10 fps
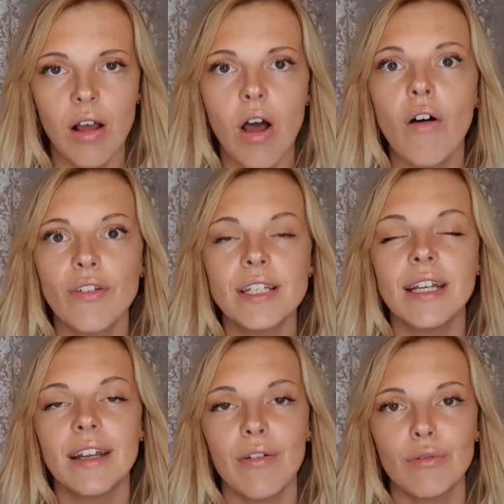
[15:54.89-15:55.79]

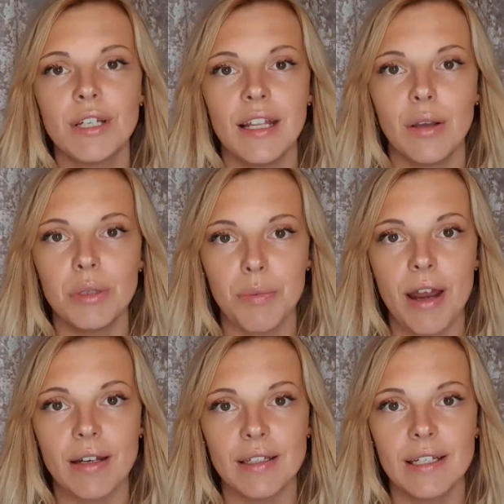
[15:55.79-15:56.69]
obviously a routine that was
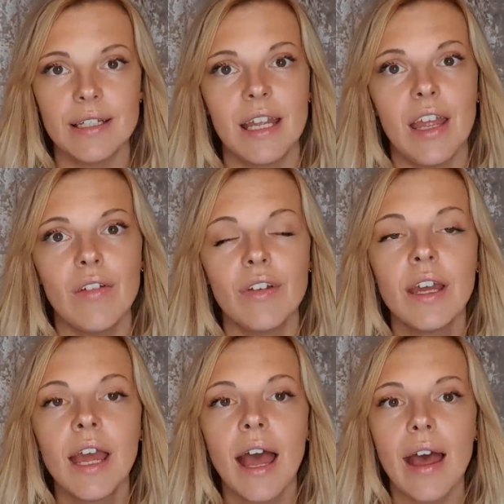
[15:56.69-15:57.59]
pregnancy safe,
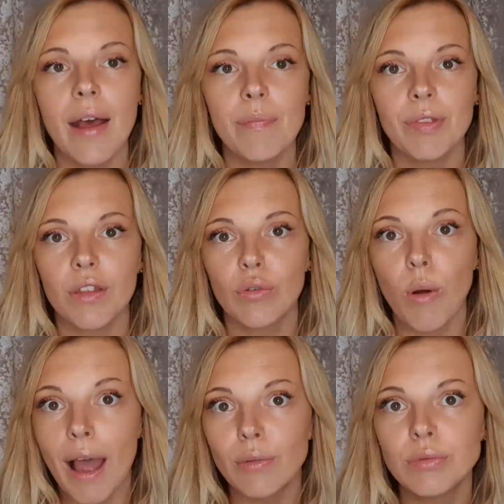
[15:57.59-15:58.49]

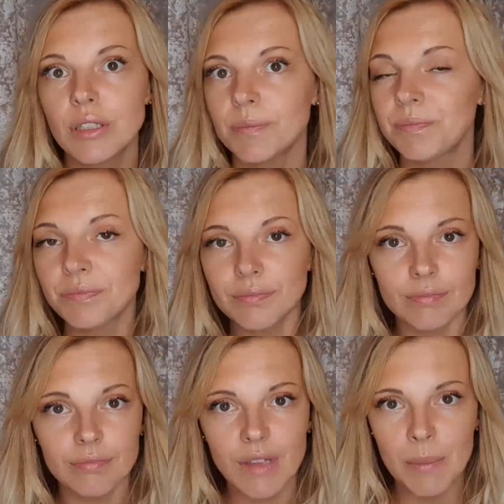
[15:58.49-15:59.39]
throughout
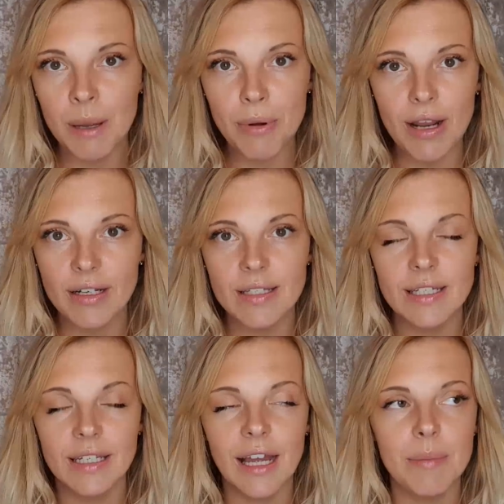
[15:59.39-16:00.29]
my
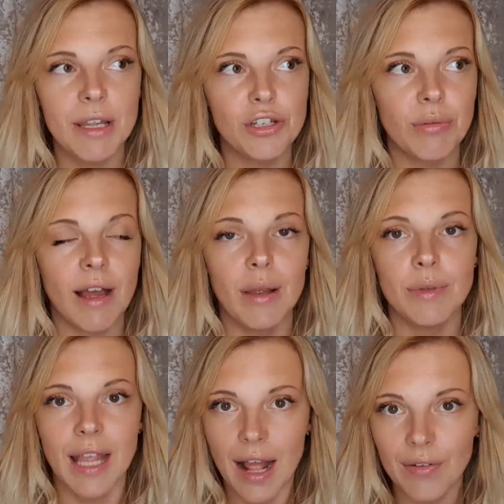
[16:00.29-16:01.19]
pregnancy. I made sure I
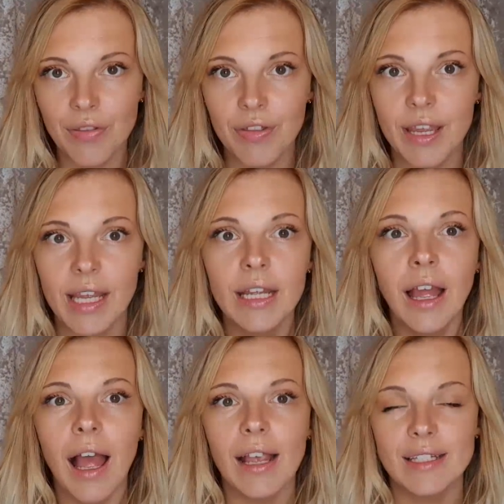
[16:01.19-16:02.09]
was healthy,
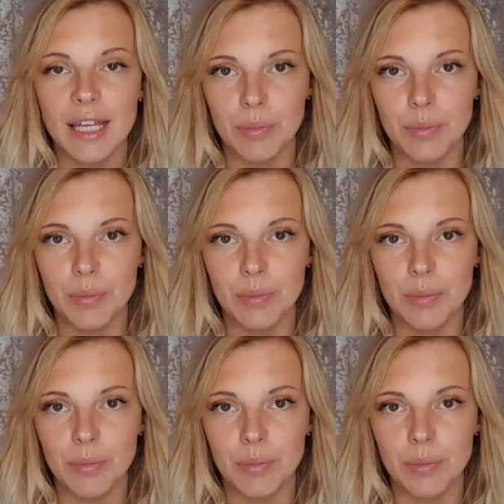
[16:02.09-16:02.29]
I stayed